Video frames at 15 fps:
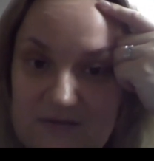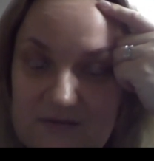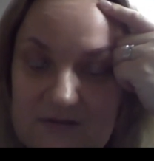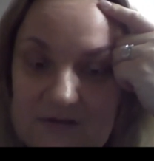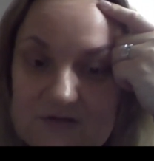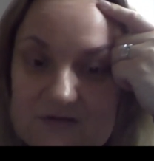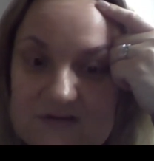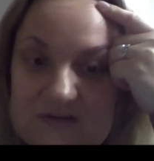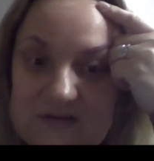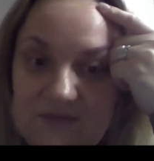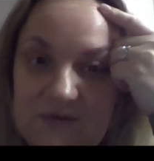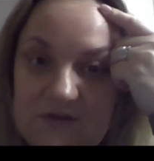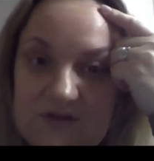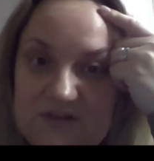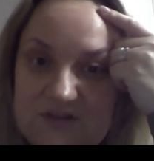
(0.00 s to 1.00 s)
haven't lost that
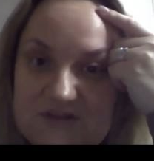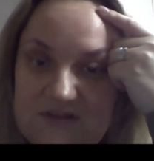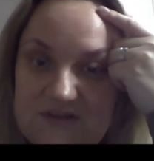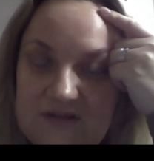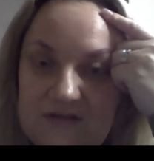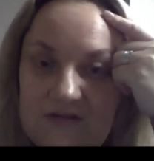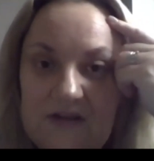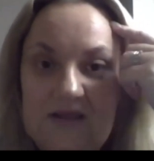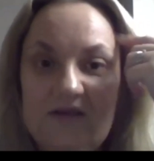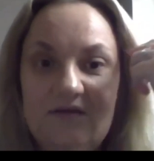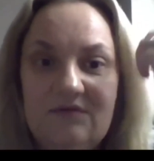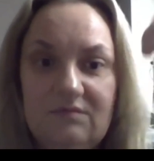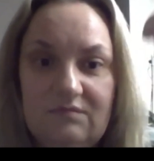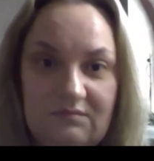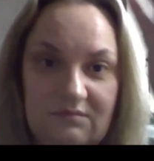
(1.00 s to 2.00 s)
much as I did like
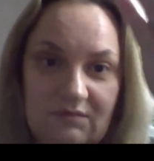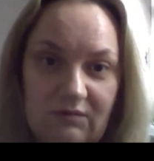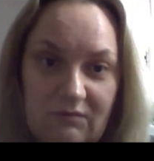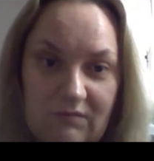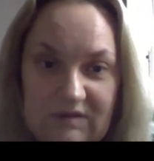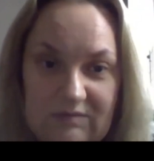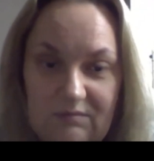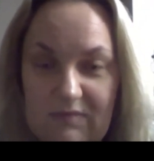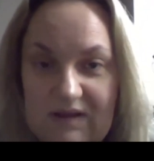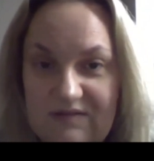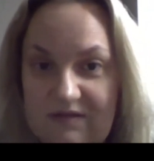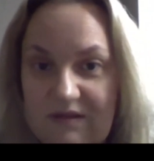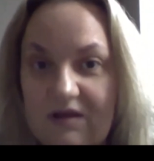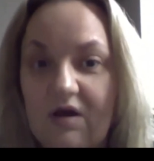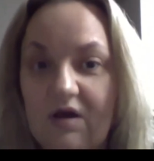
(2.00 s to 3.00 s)
1
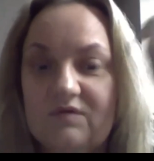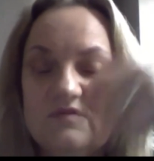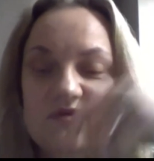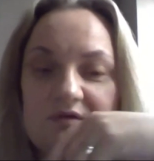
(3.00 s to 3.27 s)
month ago.